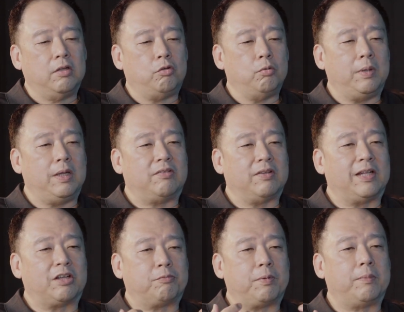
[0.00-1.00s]
to
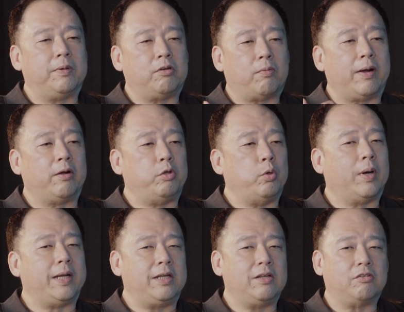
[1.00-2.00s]
basically experiment, try out new
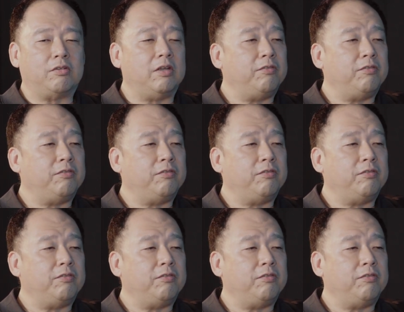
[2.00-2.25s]
ideas?